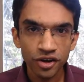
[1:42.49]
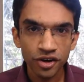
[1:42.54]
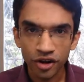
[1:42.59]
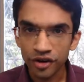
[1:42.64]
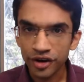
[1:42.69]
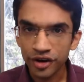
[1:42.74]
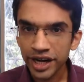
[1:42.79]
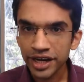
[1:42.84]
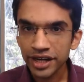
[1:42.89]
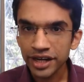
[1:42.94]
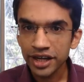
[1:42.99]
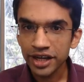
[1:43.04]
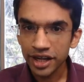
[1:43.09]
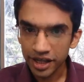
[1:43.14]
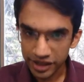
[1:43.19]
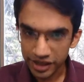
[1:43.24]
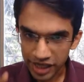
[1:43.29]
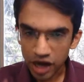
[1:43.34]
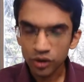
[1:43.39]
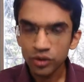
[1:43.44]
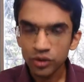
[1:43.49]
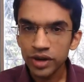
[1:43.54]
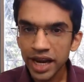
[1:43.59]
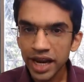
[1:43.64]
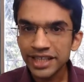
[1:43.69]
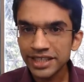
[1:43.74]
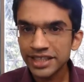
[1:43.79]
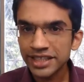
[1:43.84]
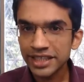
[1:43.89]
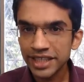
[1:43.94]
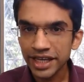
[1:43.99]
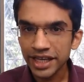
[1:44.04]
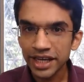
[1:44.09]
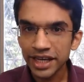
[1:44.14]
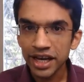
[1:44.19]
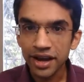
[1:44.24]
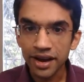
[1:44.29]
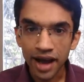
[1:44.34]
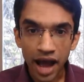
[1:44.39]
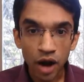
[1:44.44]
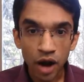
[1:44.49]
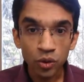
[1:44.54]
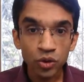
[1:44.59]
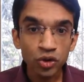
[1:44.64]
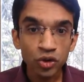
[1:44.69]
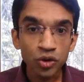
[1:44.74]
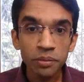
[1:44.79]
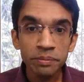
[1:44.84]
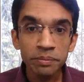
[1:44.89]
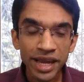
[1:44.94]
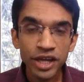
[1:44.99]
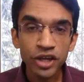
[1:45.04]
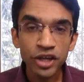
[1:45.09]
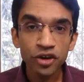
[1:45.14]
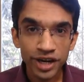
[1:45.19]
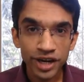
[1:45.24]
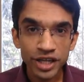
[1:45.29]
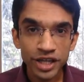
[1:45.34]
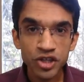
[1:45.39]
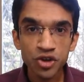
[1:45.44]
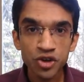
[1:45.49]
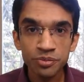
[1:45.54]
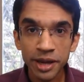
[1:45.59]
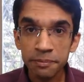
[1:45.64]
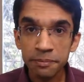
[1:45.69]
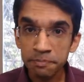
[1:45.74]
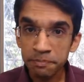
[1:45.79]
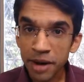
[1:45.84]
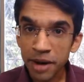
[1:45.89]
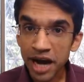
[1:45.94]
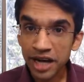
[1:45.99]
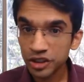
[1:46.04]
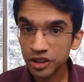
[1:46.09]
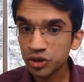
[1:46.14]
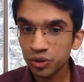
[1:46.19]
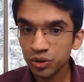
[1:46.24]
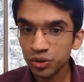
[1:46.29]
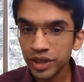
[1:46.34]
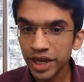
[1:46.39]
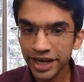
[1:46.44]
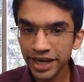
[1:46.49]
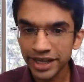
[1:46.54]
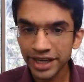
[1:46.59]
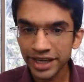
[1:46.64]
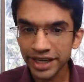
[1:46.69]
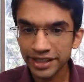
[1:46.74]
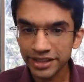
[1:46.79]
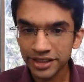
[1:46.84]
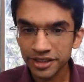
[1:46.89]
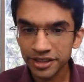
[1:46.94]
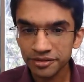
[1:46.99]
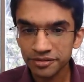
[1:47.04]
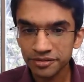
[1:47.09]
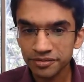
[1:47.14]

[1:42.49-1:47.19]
All right. Now let's see how to make your resume pass through the ATS.